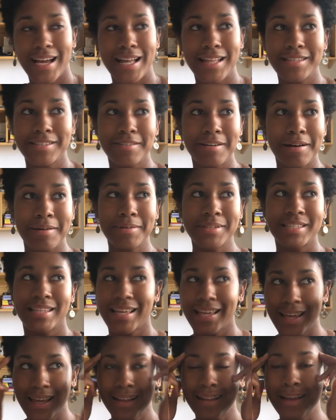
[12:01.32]
And so I was
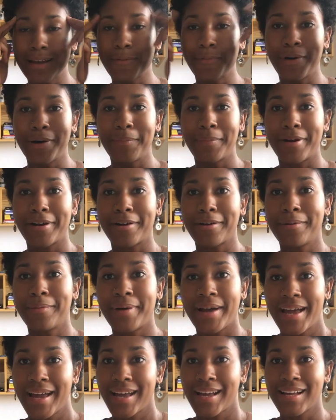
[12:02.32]
thinking, like, what better
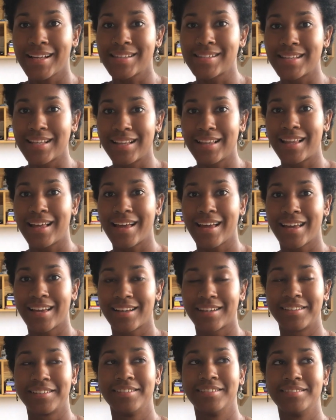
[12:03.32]
way to
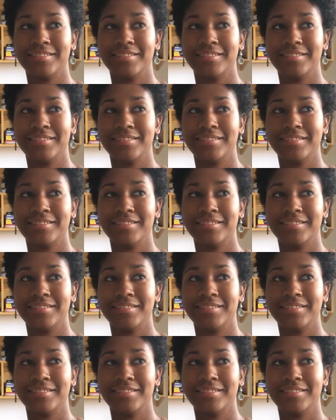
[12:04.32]
like